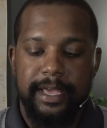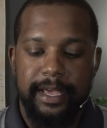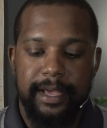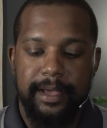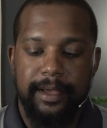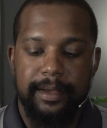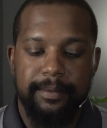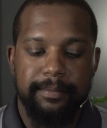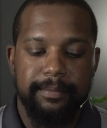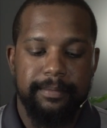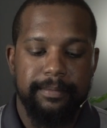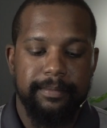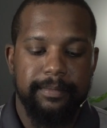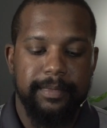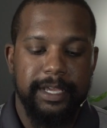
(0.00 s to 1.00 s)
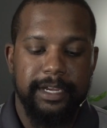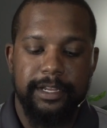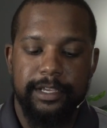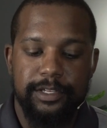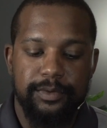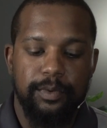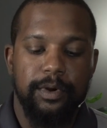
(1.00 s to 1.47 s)
Um, and
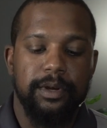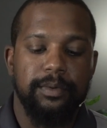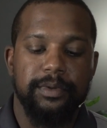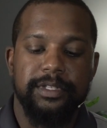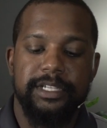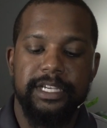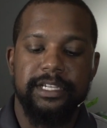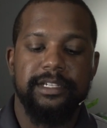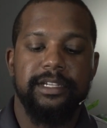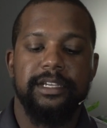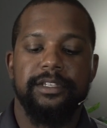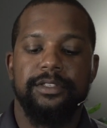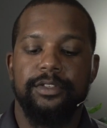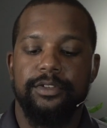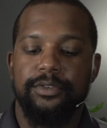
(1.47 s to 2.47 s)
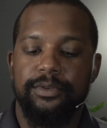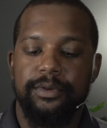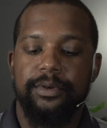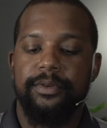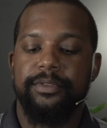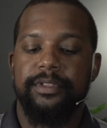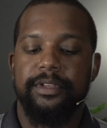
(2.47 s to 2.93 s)
His Word will teach us the
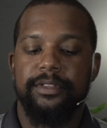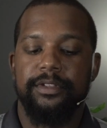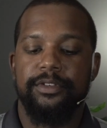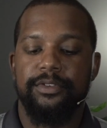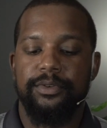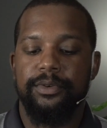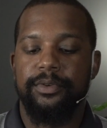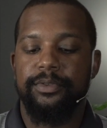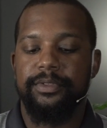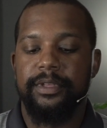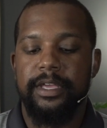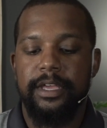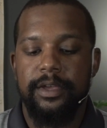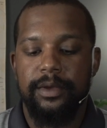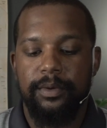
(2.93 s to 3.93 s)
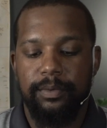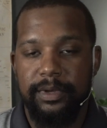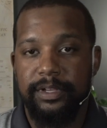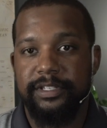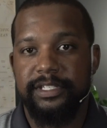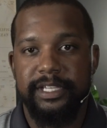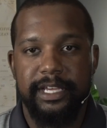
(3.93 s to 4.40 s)
truth, and the truth
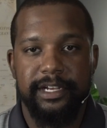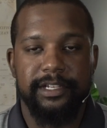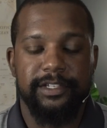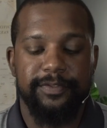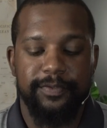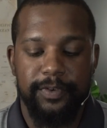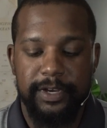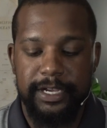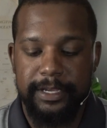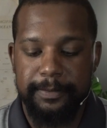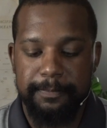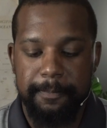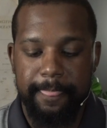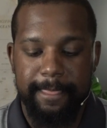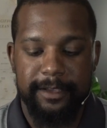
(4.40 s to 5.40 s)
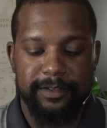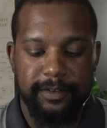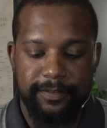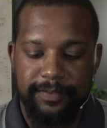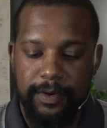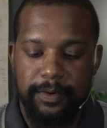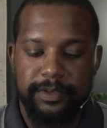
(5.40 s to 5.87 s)
will set us free.
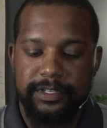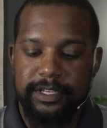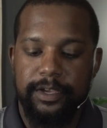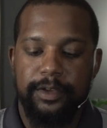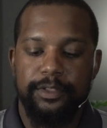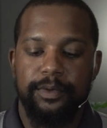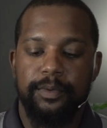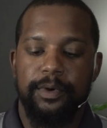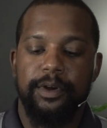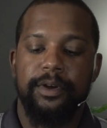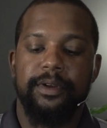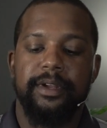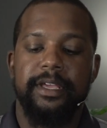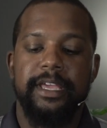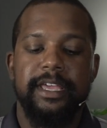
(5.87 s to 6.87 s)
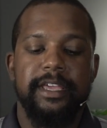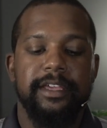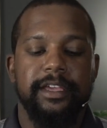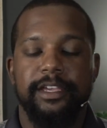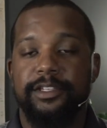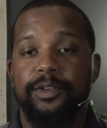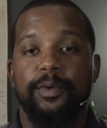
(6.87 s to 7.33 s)
So, focusing on the Word
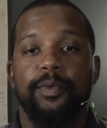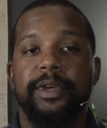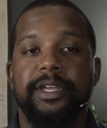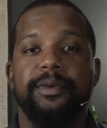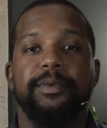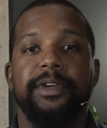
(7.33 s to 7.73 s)
is a win